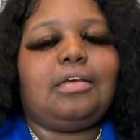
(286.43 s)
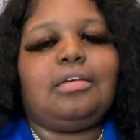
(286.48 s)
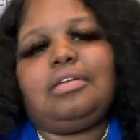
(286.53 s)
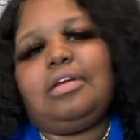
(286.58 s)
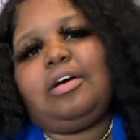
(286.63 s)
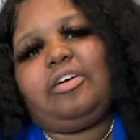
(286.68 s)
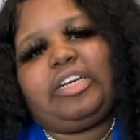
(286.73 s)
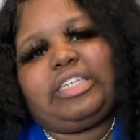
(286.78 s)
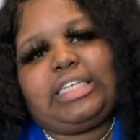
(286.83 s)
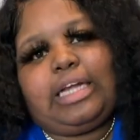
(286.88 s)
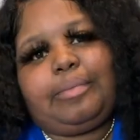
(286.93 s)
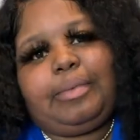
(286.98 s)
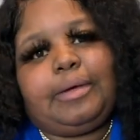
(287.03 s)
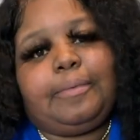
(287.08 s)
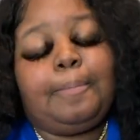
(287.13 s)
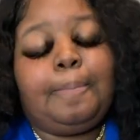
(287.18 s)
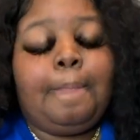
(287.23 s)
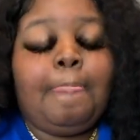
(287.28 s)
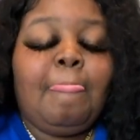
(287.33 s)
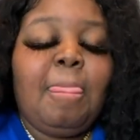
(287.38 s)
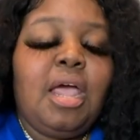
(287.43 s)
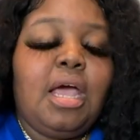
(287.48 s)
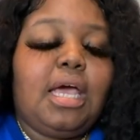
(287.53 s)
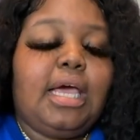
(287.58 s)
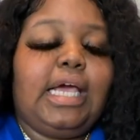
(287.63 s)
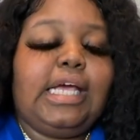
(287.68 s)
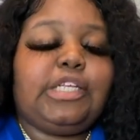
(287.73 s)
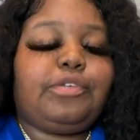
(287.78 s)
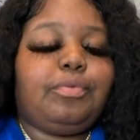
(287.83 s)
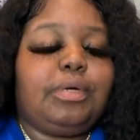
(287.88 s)
No, that's not me.
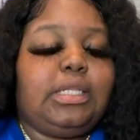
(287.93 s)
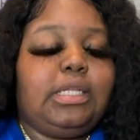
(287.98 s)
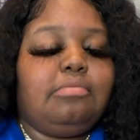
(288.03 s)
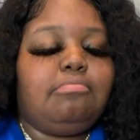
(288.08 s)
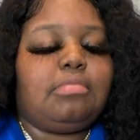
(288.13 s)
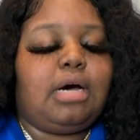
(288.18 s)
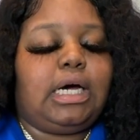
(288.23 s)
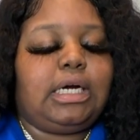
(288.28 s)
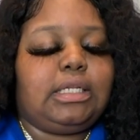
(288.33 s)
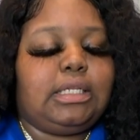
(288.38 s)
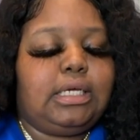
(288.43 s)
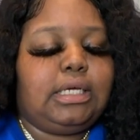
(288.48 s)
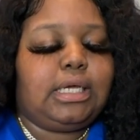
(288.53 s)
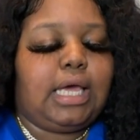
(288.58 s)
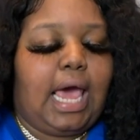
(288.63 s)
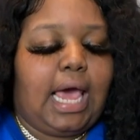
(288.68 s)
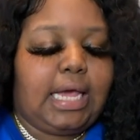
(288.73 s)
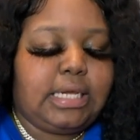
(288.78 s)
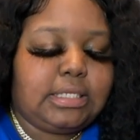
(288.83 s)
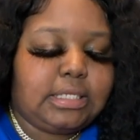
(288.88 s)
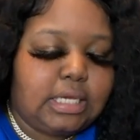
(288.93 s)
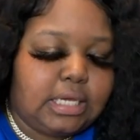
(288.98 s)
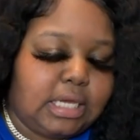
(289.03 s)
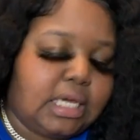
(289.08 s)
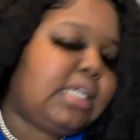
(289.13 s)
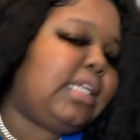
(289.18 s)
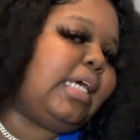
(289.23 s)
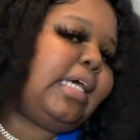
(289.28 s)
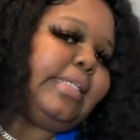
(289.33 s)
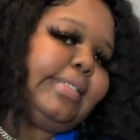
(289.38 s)
It's really modeling, acting,
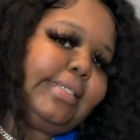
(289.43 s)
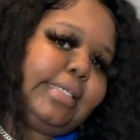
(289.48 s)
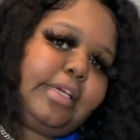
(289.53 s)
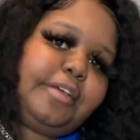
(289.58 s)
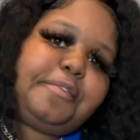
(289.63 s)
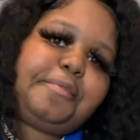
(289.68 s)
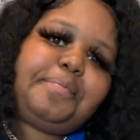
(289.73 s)
and dancing.